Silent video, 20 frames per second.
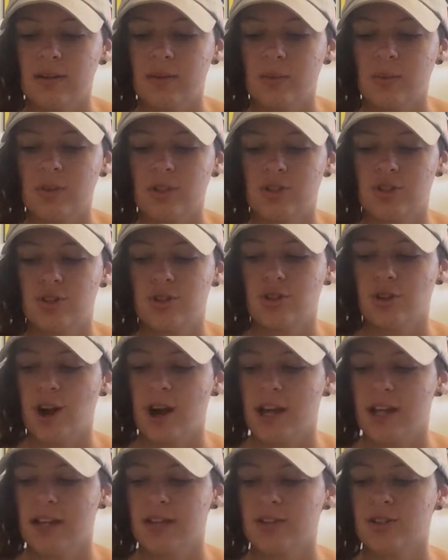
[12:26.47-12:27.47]
was
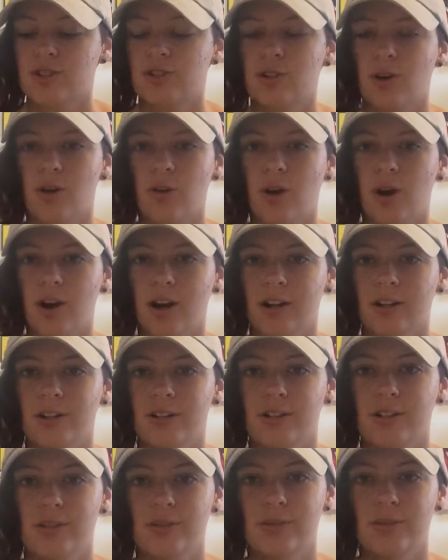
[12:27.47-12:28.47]
trying so hard
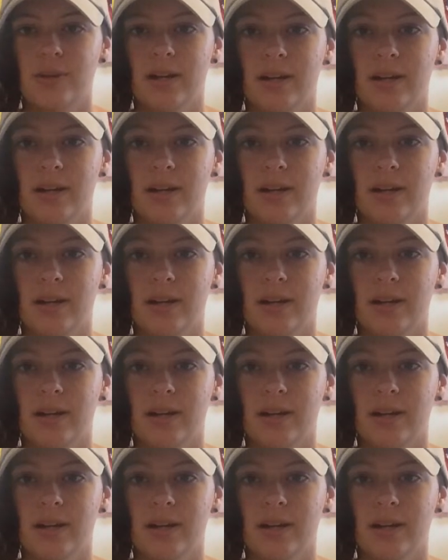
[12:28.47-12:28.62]
to